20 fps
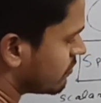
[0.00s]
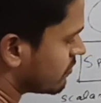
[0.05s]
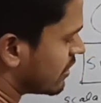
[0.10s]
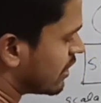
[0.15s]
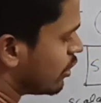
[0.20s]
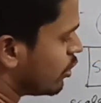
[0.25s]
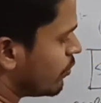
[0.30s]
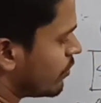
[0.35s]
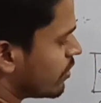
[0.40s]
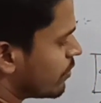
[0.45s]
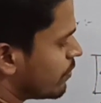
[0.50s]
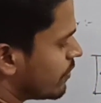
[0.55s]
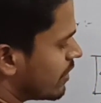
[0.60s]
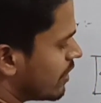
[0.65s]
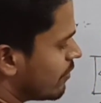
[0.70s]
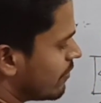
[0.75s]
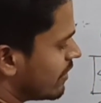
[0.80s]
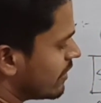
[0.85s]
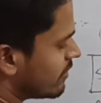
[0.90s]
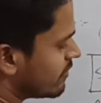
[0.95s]
kilometer per
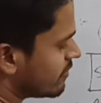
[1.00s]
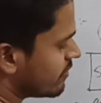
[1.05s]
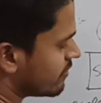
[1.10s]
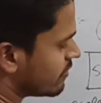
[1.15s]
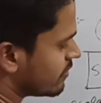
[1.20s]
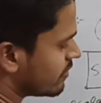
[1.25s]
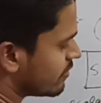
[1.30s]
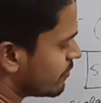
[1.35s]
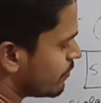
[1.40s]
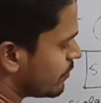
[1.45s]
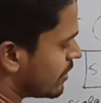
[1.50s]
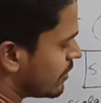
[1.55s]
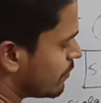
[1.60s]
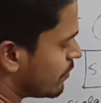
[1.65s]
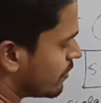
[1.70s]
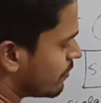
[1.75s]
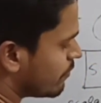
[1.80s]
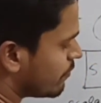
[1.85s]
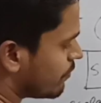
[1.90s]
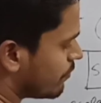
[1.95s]
hour, P
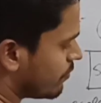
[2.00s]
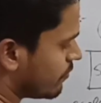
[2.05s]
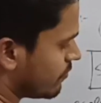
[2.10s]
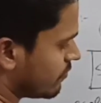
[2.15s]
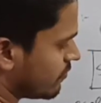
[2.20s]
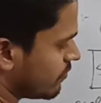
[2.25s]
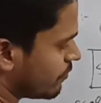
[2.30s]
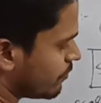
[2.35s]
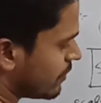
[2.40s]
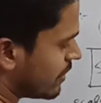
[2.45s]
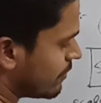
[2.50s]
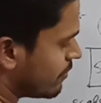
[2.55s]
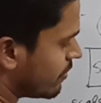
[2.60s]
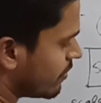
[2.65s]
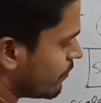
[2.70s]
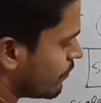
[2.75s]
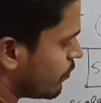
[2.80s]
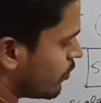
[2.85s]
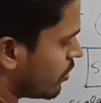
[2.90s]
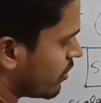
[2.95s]
for
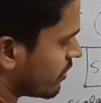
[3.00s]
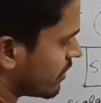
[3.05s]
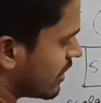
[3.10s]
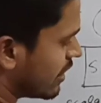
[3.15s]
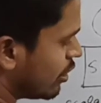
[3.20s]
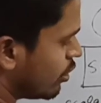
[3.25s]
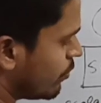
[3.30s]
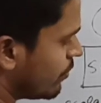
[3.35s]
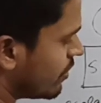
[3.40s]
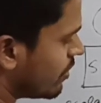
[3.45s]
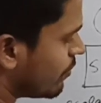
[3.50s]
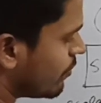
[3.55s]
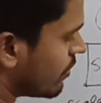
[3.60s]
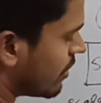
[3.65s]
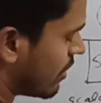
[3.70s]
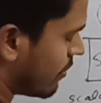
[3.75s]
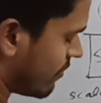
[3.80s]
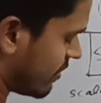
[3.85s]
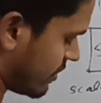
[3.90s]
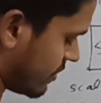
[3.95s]
per, kilometer per
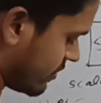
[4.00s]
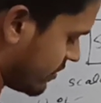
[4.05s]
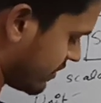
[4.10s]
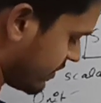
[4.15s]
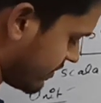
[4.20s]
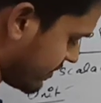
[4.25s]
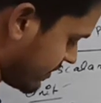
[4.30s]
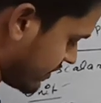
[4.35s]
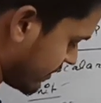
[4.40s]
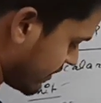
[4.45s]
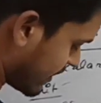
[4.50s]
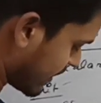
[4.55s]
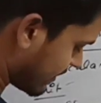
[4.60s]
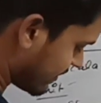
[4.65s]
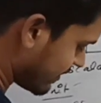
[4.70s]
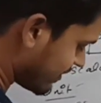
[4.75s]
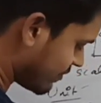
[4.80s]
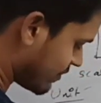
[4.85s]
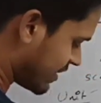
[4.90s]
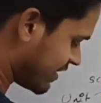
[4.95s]
hour. This is, that
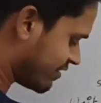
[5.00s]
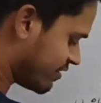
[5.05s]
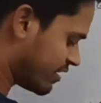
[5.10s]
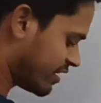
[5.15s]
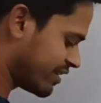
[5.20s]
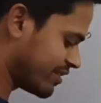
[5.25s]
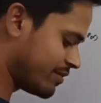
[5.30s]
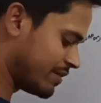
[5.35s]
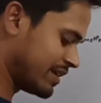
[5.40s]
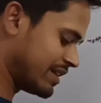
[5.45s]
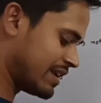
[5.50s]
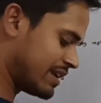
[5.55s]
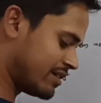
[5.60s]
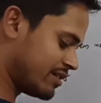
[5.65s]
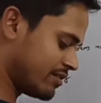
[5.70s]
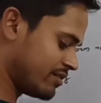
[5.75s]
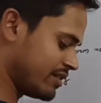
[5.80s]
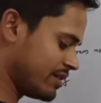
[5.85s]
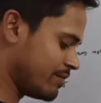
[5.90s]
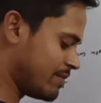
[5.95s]
is measuring speed,
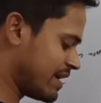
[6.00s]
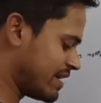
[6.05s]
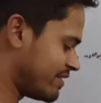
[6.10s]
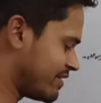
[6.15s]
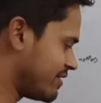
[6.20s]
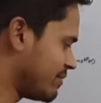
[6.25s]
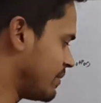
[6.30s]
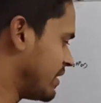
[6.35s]
that device is